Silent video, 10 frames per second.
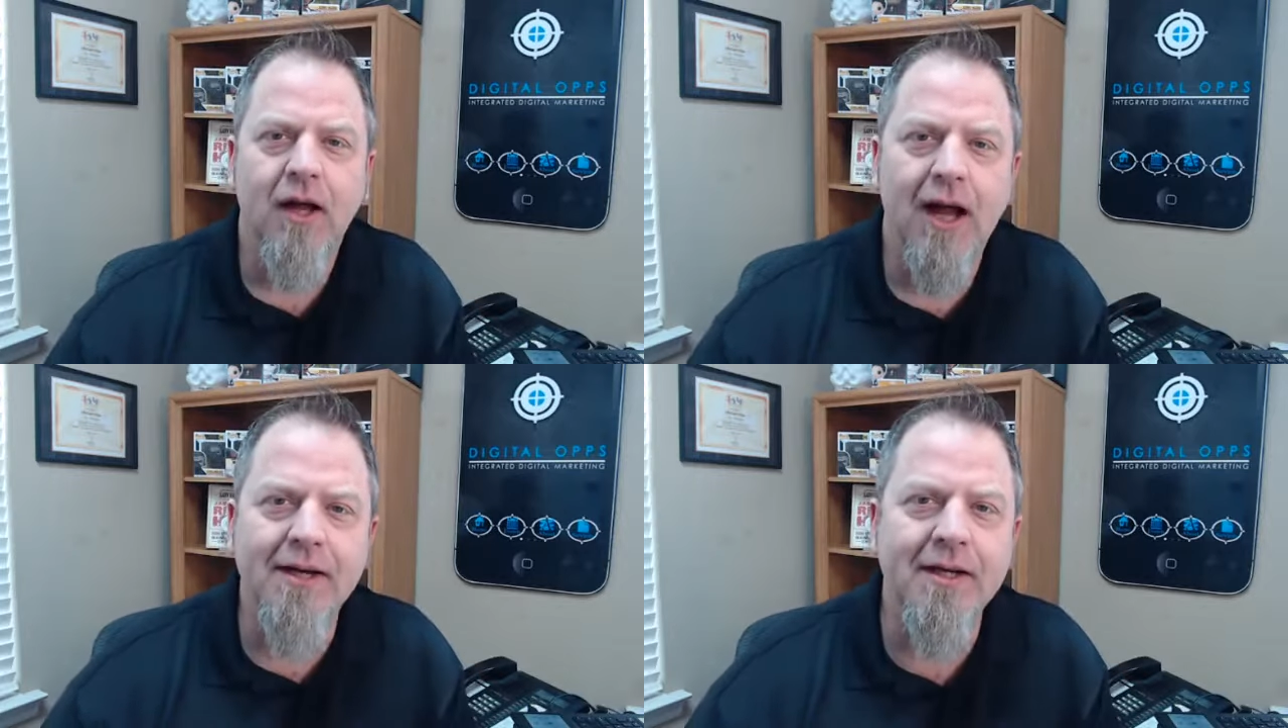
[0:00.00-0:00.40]

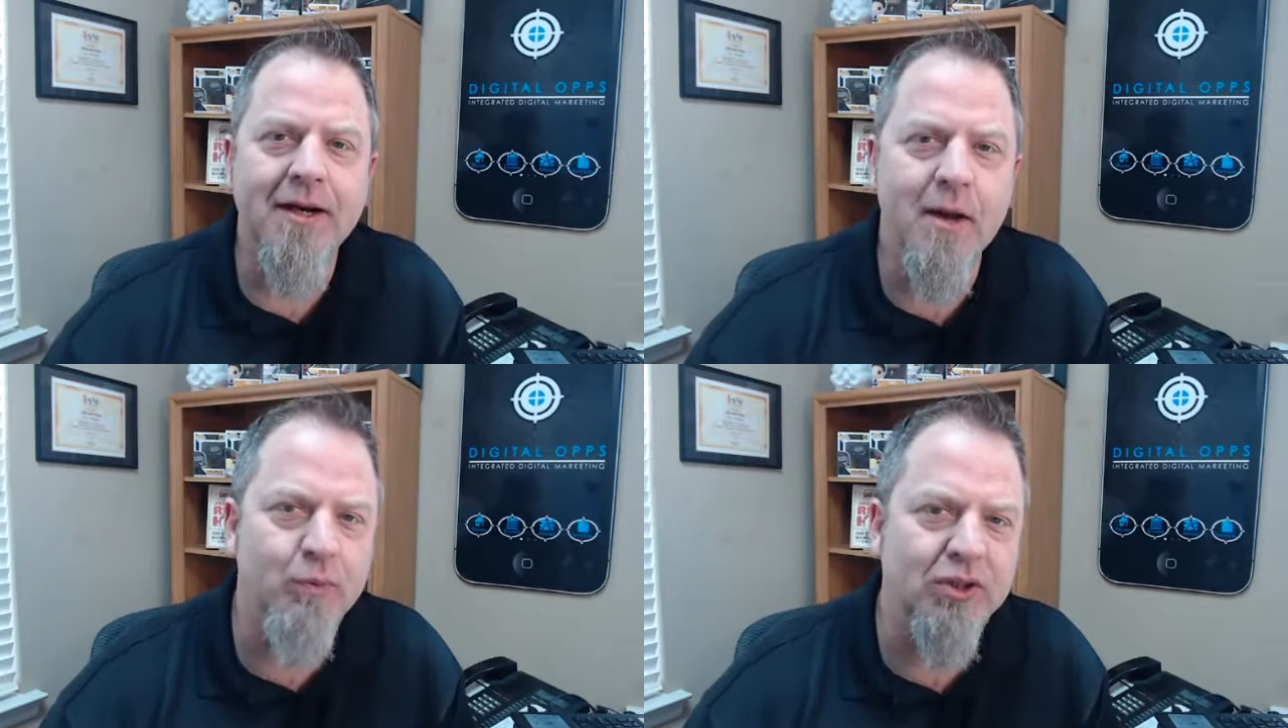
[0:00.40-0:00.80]
I did
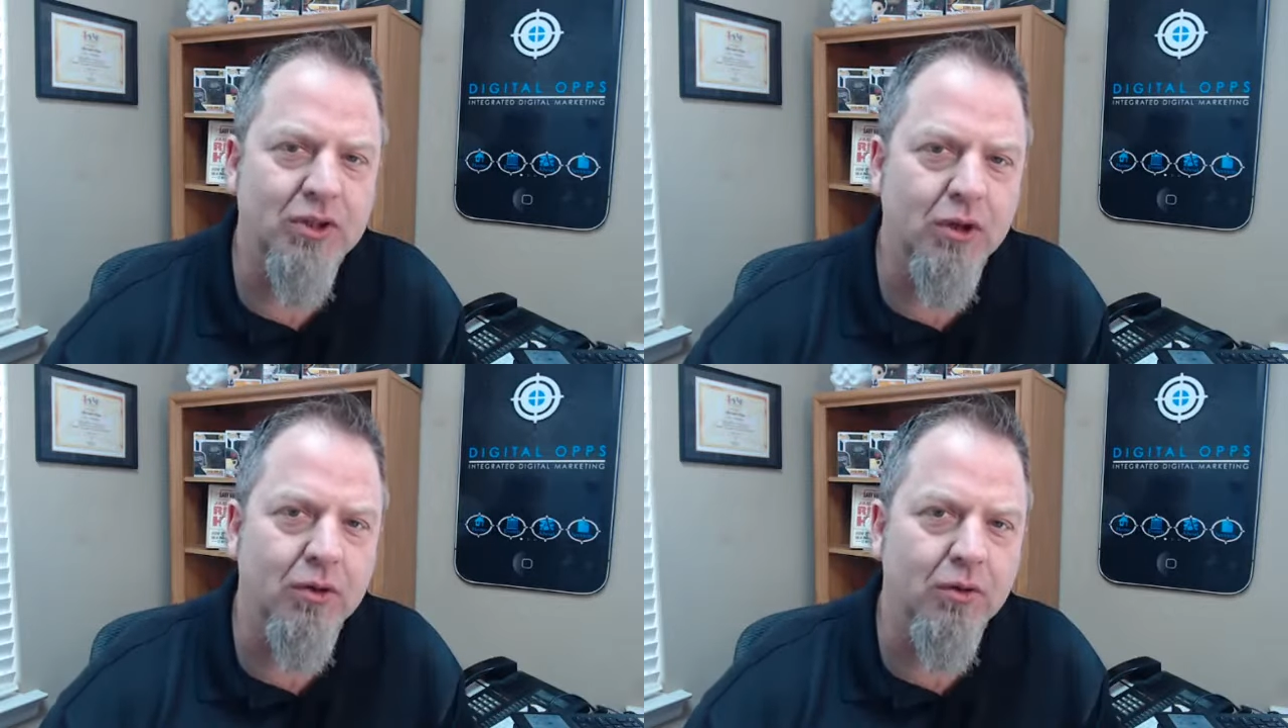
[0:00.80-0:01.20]
an
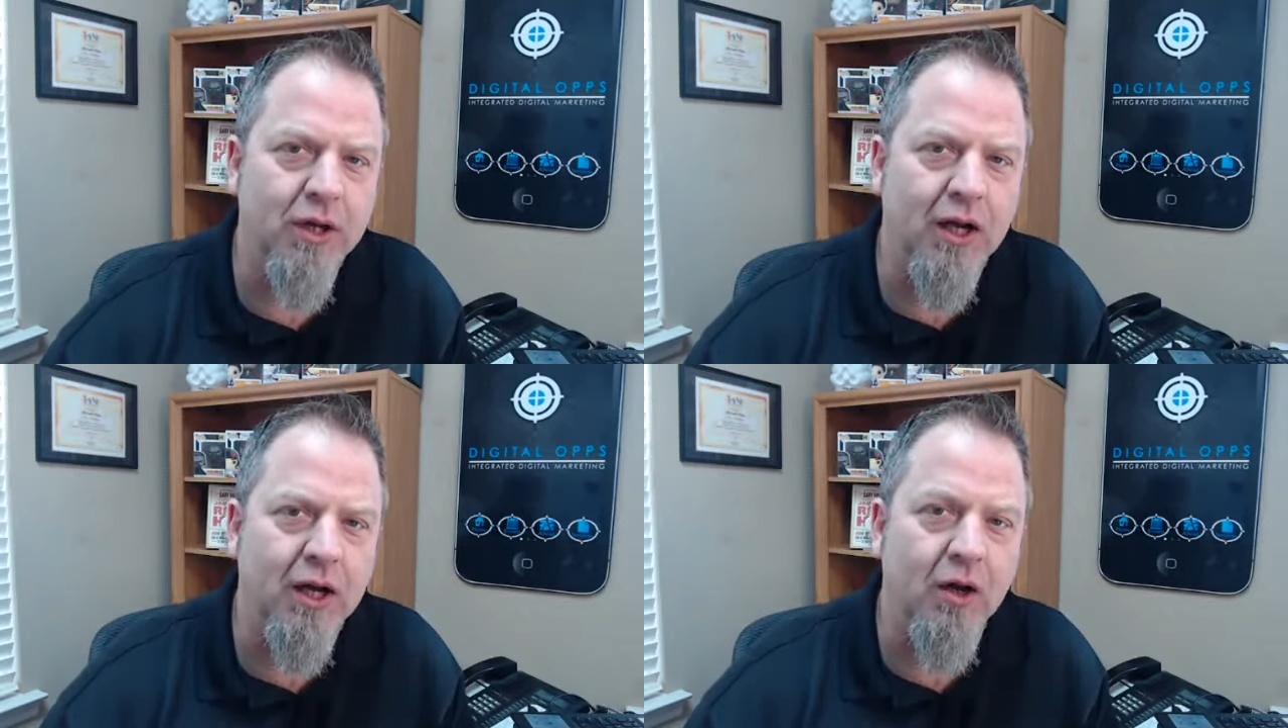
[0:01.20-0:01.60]
episode,
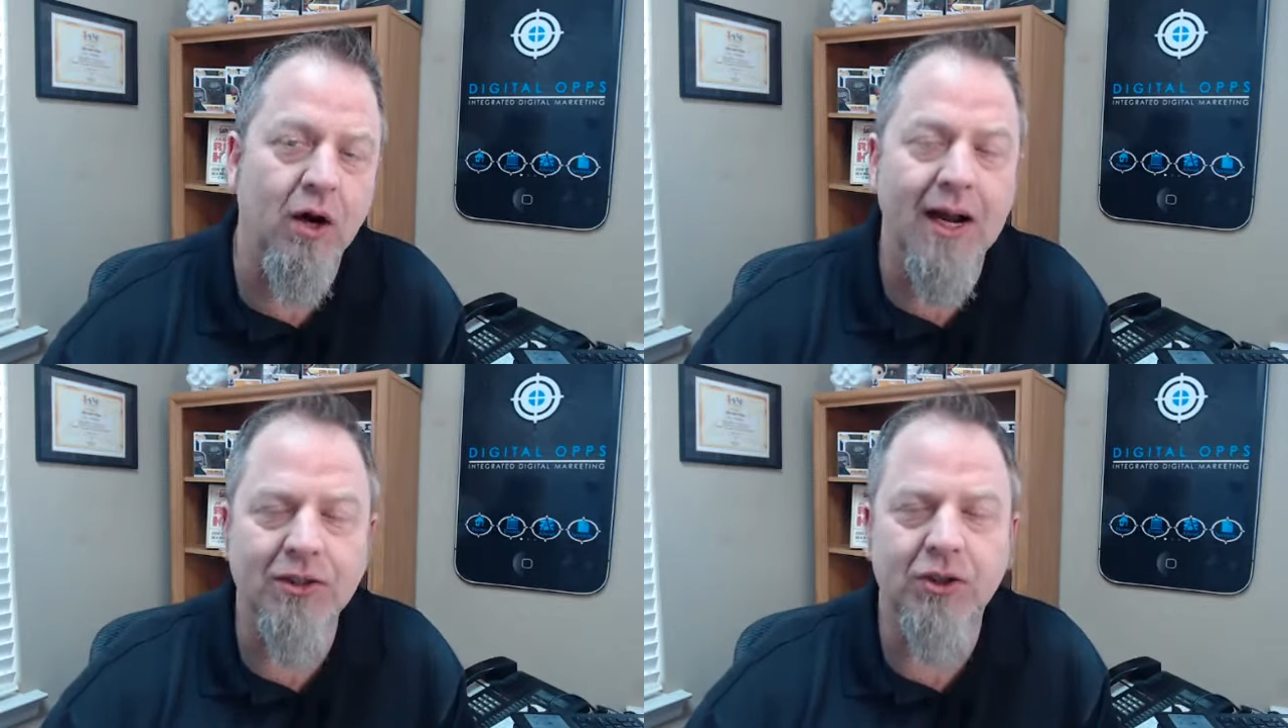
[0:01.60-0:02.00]
uh,
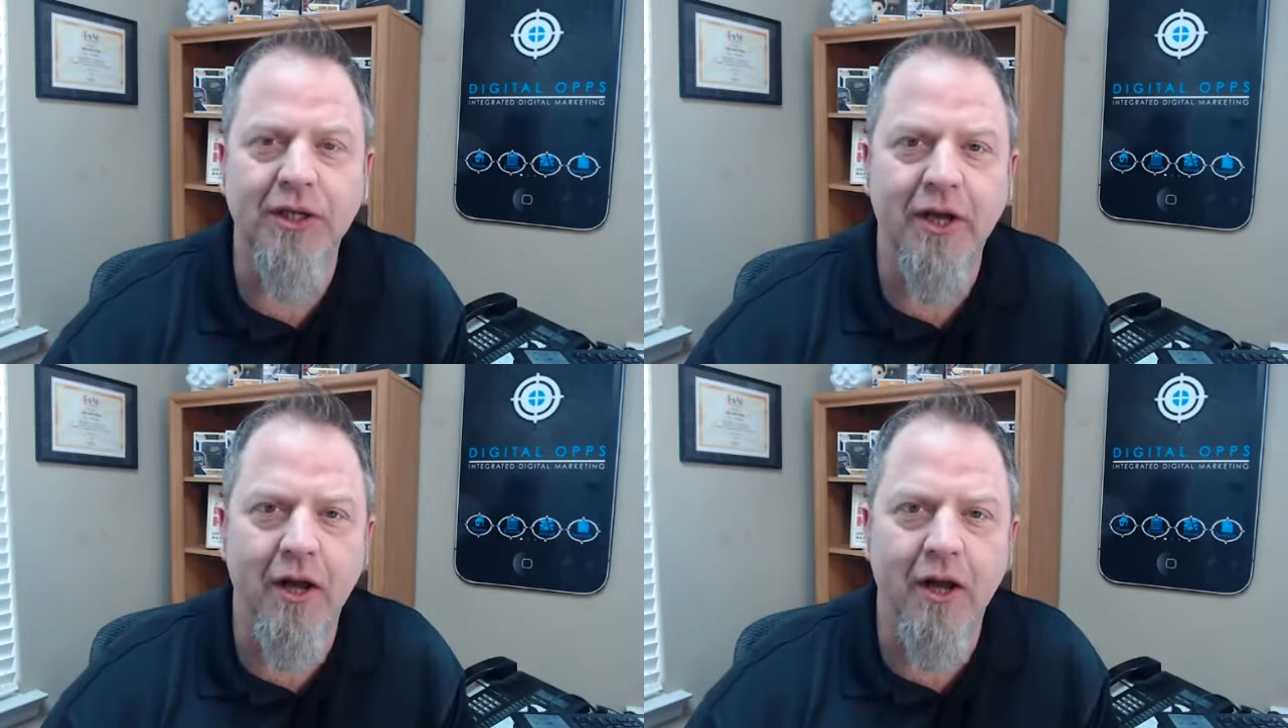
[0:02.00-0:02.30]
or actually a,